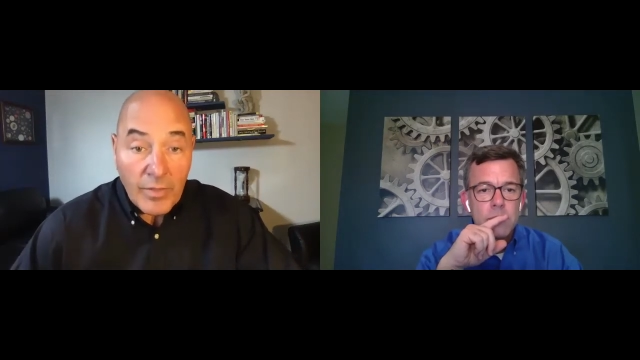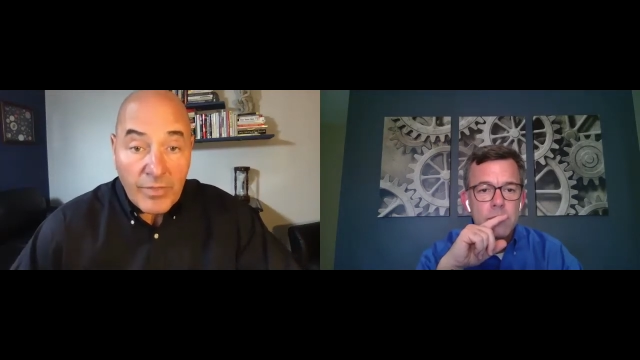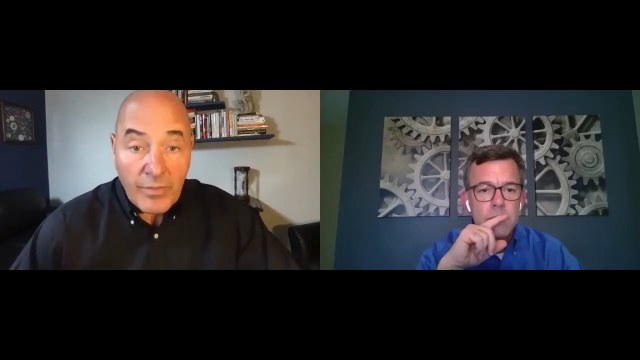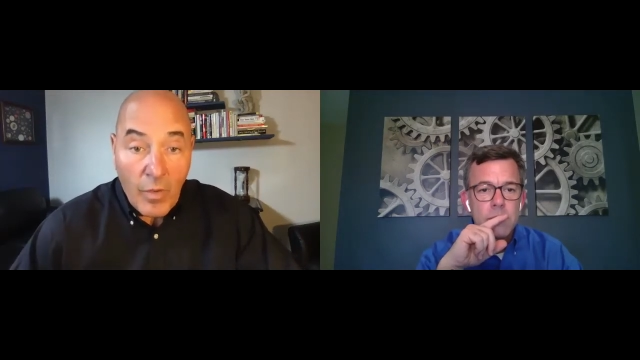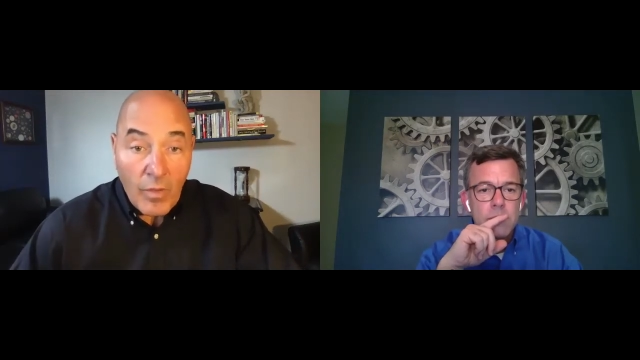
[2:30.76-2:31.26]

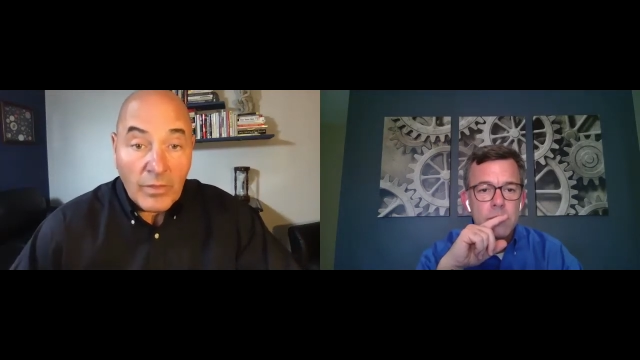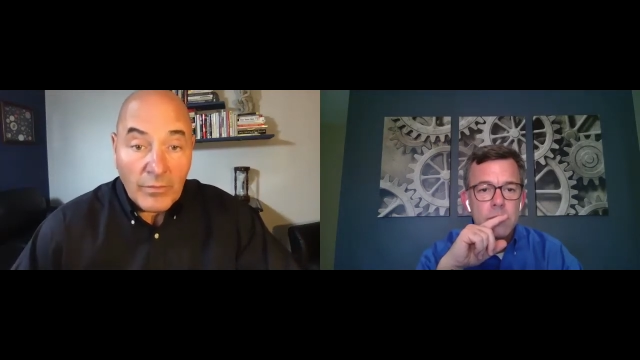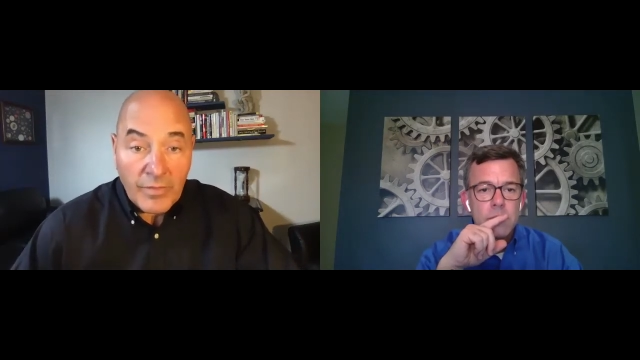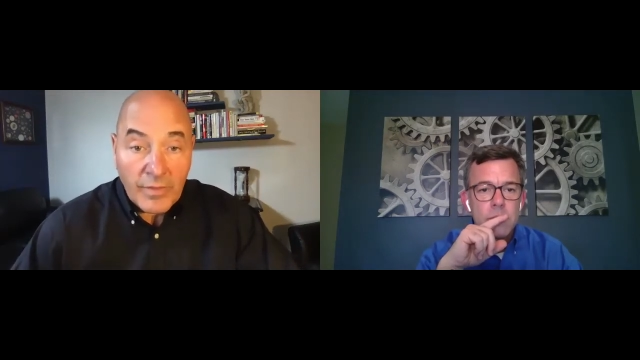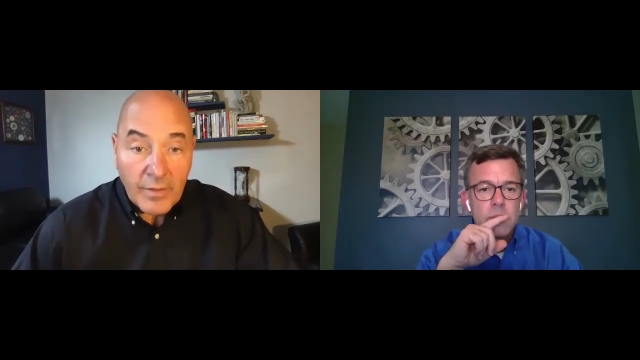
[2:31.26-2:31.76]
Speaker 1: all of
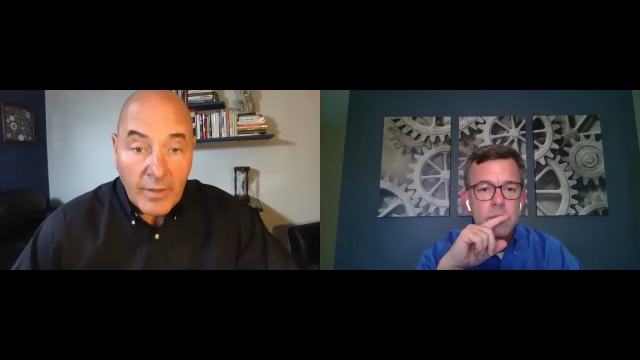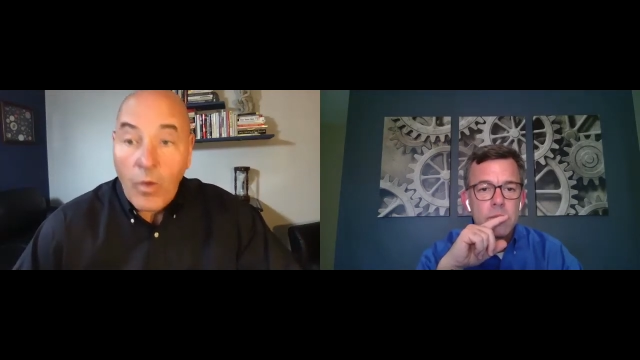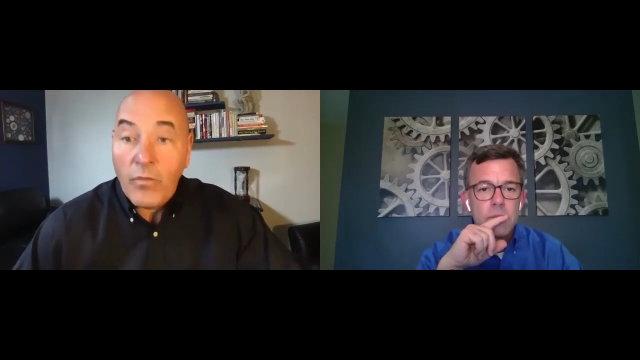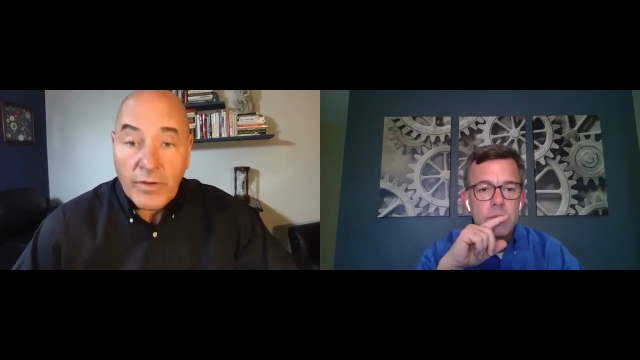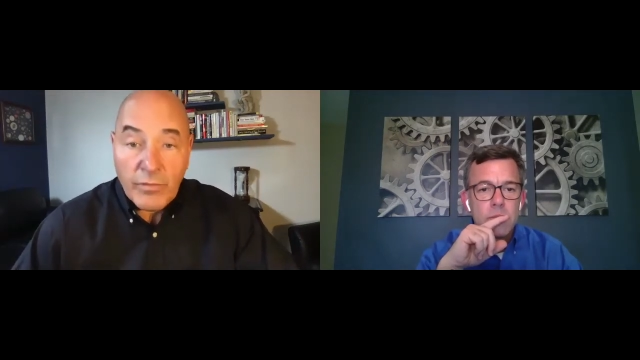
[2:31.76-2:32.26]
the
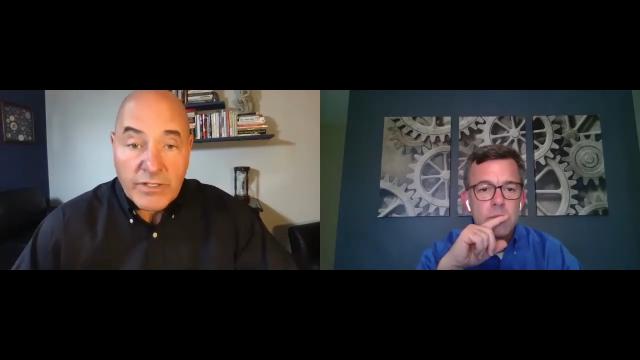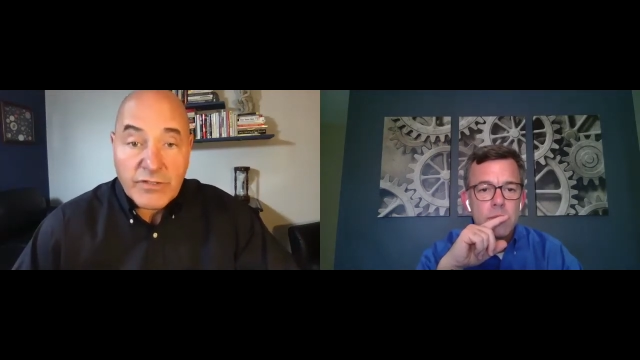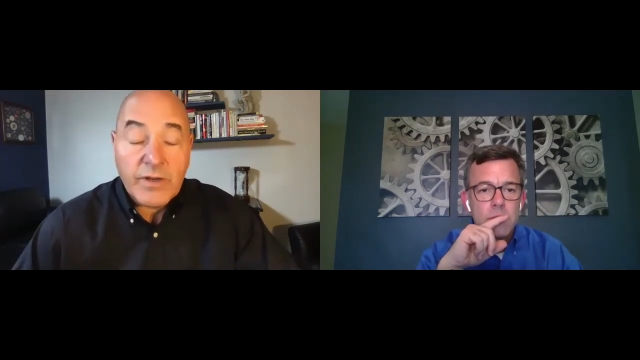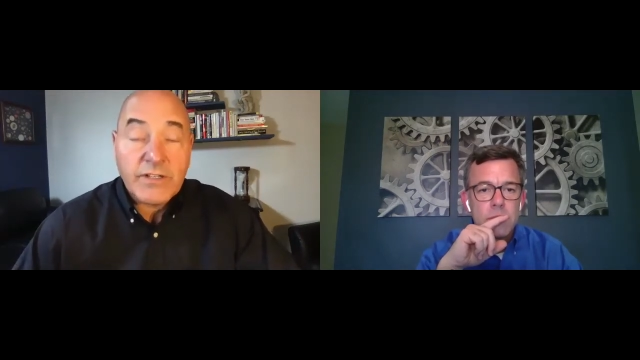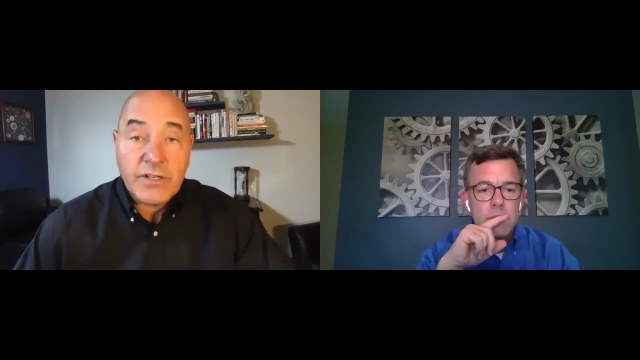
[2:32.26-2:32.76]
COVID
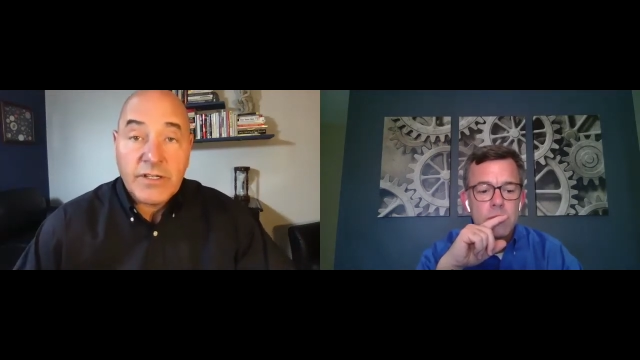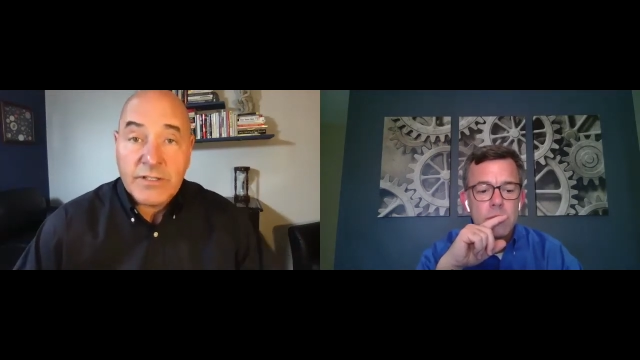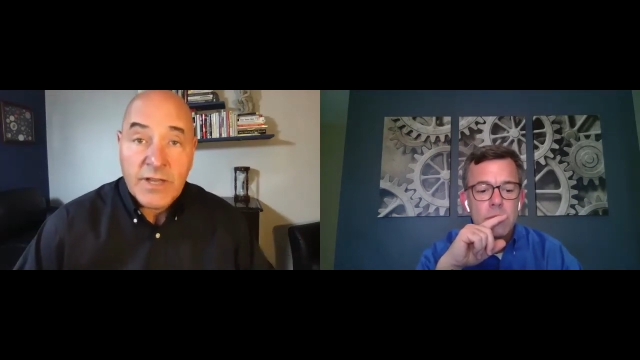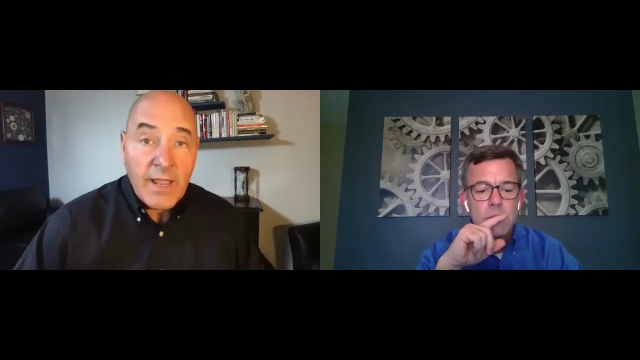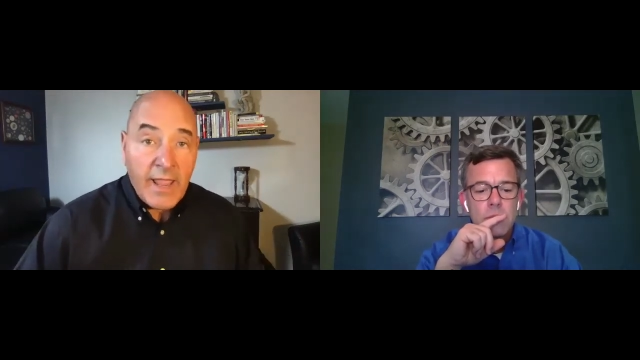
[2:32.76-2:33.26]
restrictions
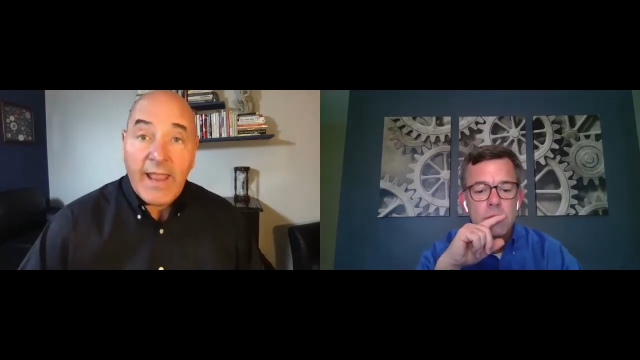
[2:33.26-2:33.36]
and